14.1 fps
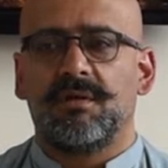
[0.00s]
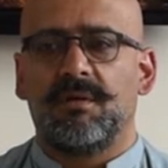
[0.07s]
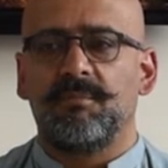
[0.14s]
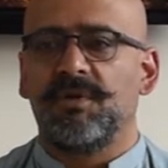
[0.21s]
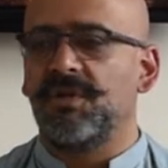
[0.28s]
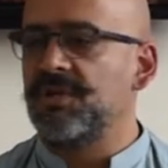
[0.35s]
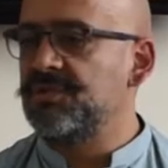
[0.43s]

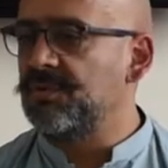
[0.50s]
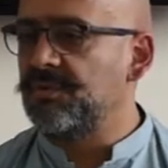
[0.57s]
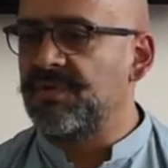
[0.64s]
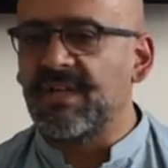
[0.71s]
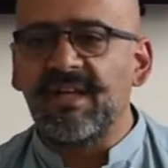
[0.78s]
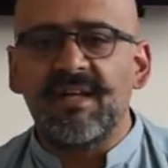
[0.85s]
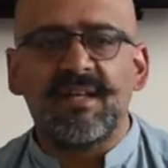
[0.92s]
I'm going to do
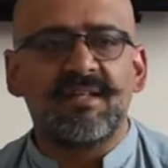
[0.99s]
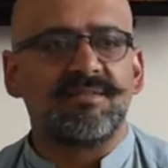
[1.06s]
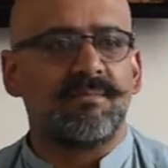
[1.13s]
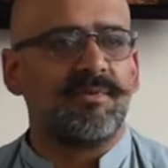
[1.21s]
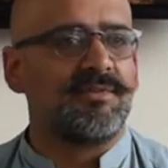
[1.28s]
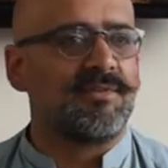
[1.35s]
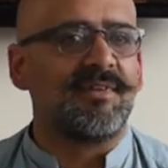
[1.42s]
this.
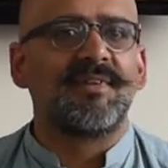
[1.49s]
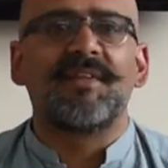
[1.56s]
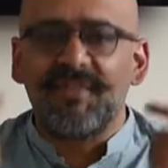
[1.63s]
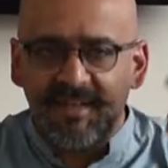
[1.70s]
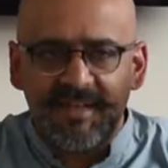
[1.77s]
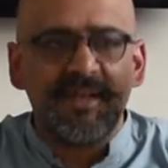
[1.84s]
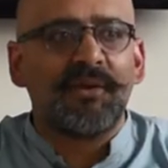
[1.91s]
They're
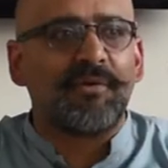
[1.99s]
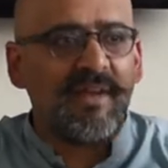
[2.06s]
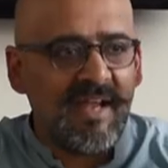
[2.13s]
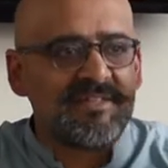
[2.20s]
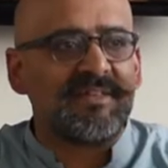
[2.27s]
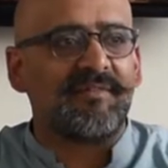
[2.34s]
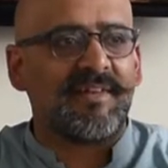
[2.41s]
thinking
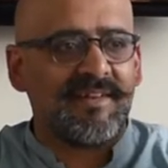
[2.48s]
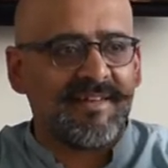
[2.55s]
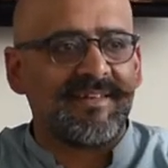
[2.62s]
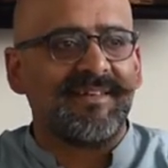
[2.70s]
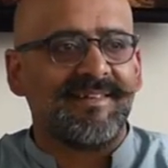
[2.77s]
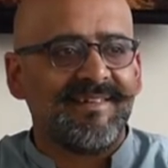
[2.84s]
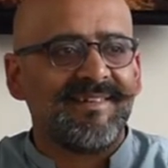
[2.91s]
creatively
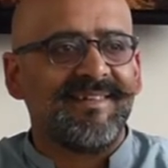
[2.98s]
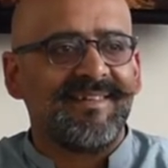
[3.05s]
then, yeah?